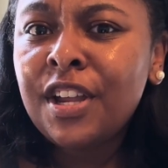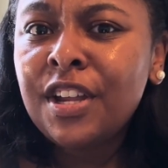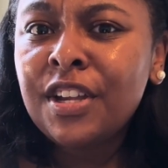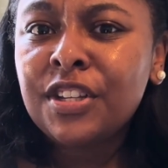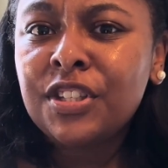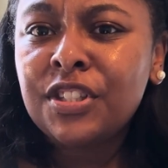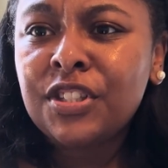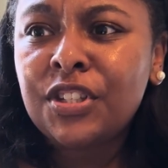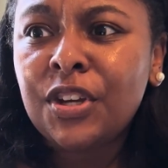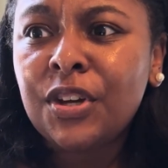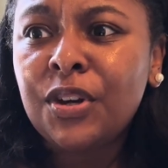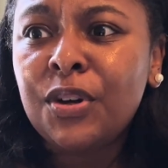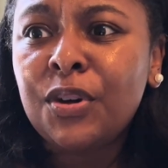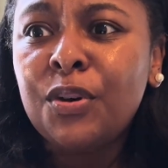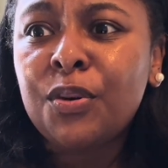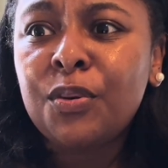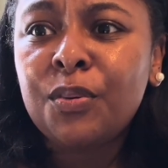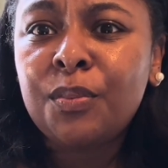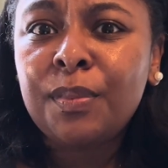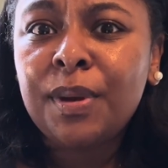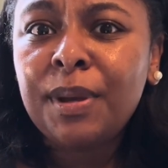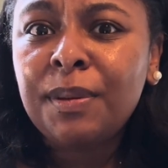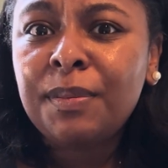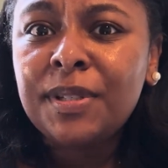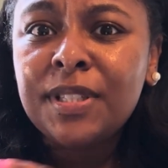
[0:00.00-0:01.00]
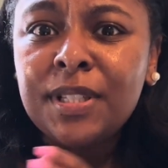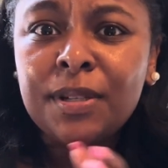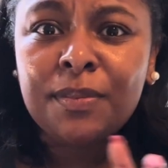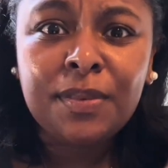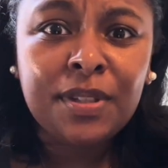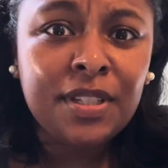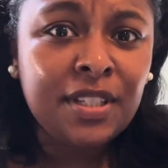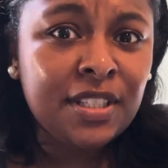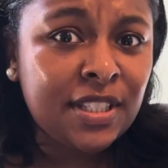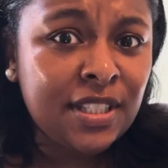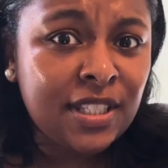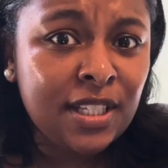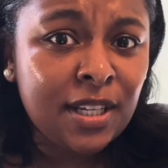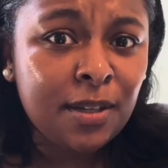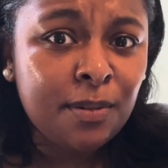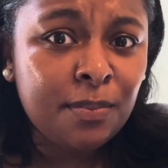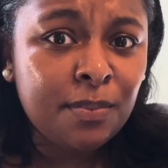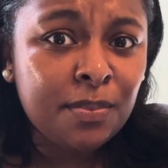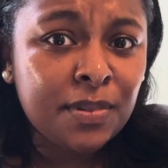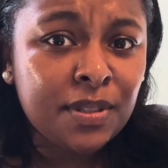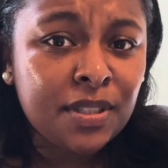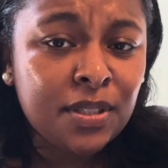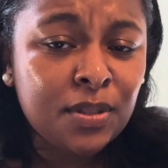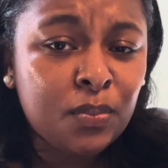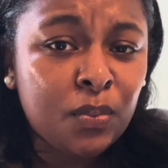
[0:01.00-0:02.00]
So maybe some of these
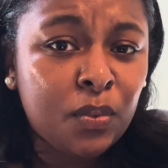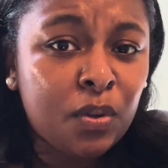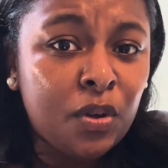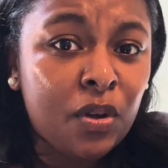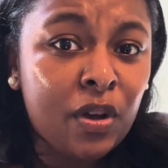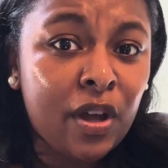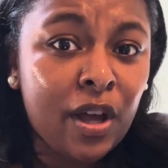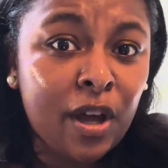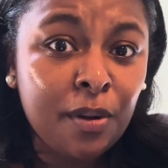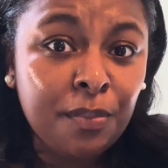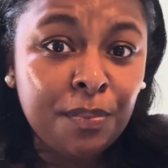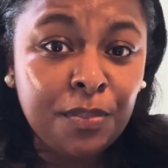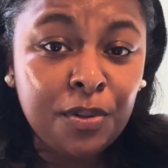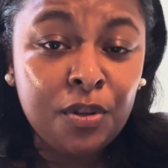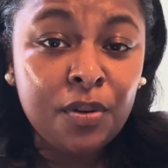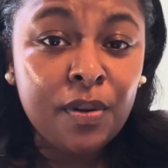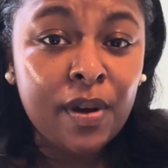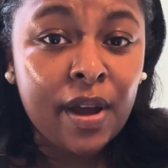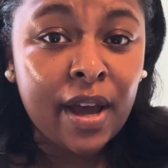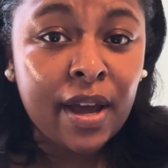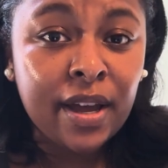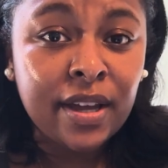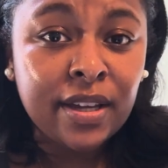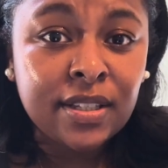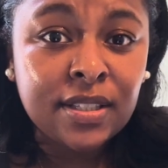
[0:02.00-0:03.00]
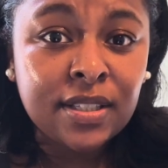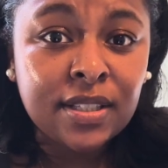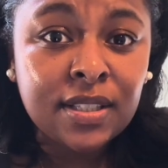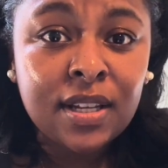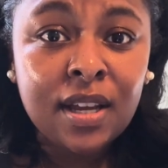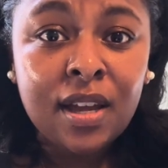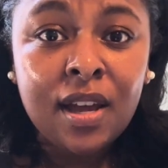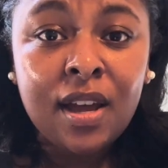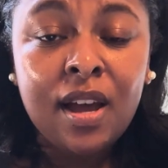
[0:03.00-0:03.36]
tips will help you guys.